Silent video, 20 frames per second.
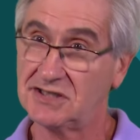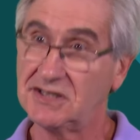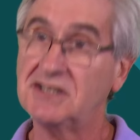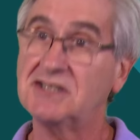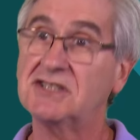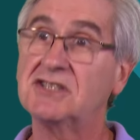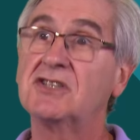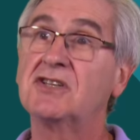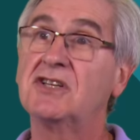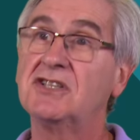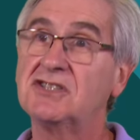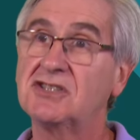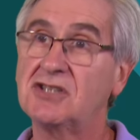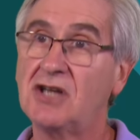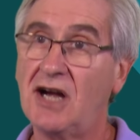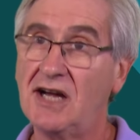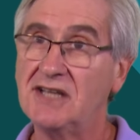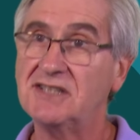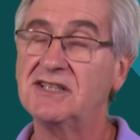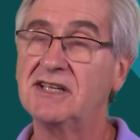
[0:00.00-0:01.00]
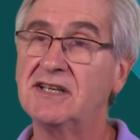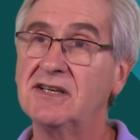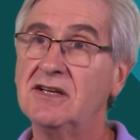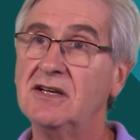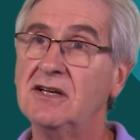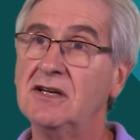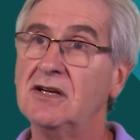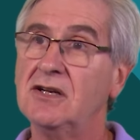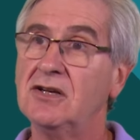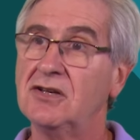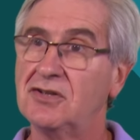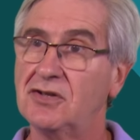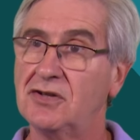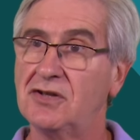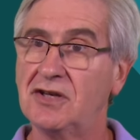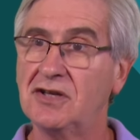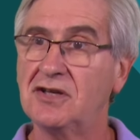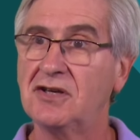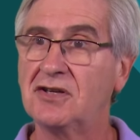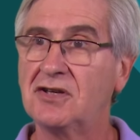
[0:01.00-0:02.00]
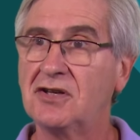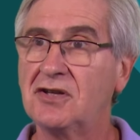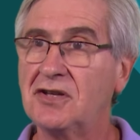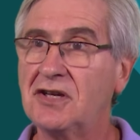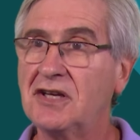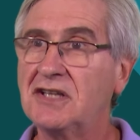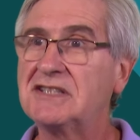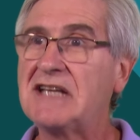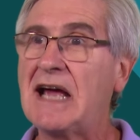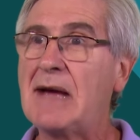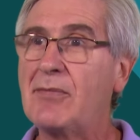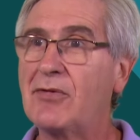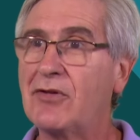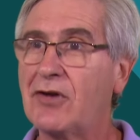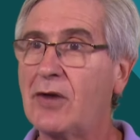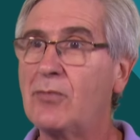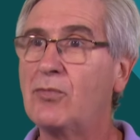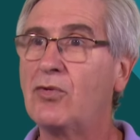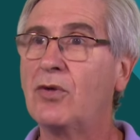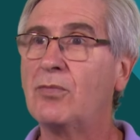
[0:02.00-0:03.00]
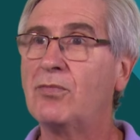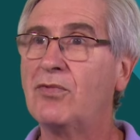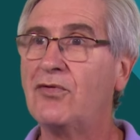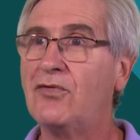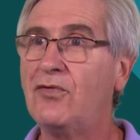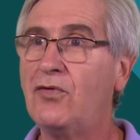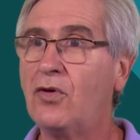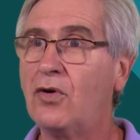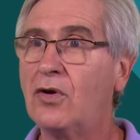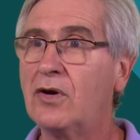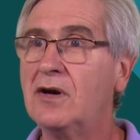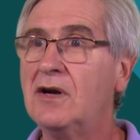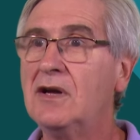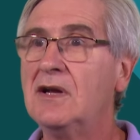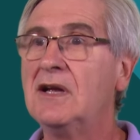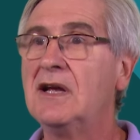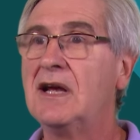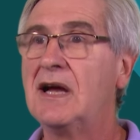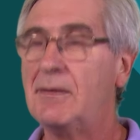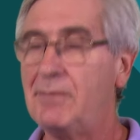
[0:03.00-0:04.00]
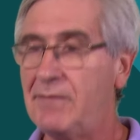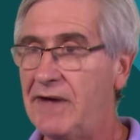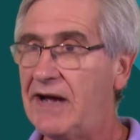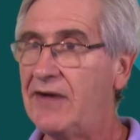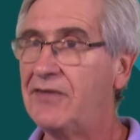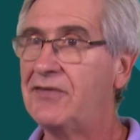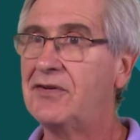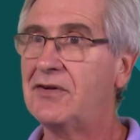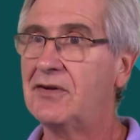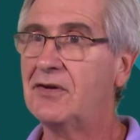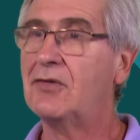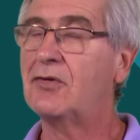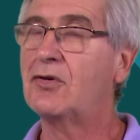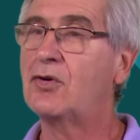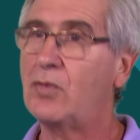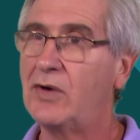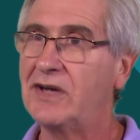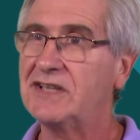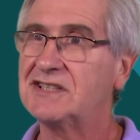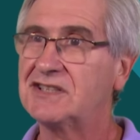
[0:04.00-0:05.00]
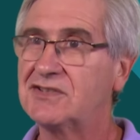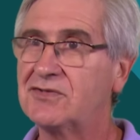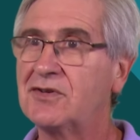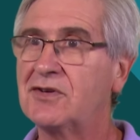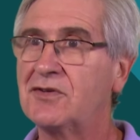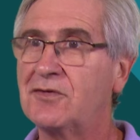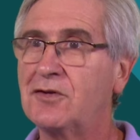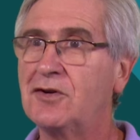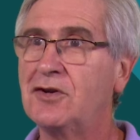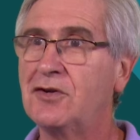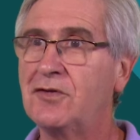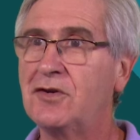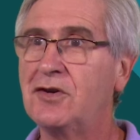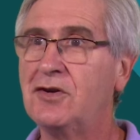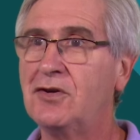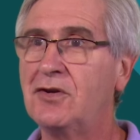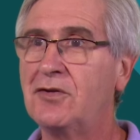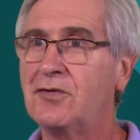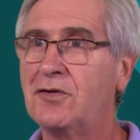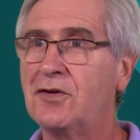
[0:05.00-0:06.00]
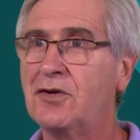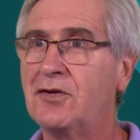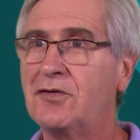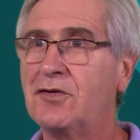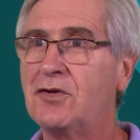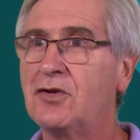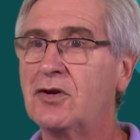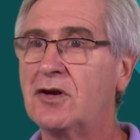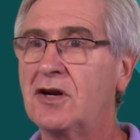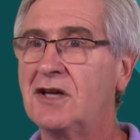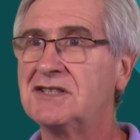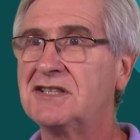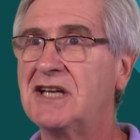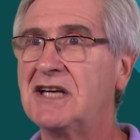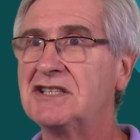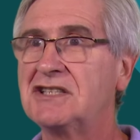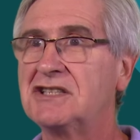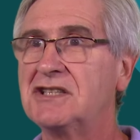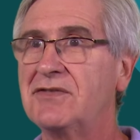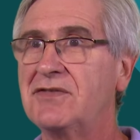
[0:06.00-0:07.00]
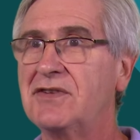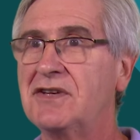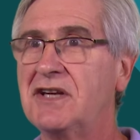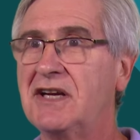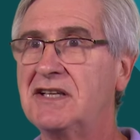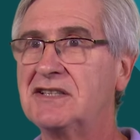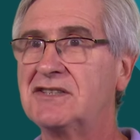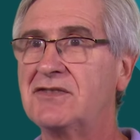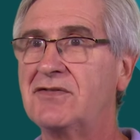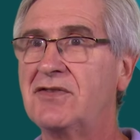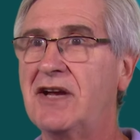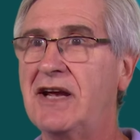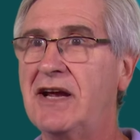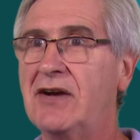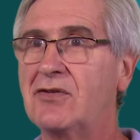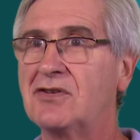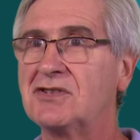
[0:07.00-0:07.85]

And this ties in to the example that I brought before about requests for utilization of intensive care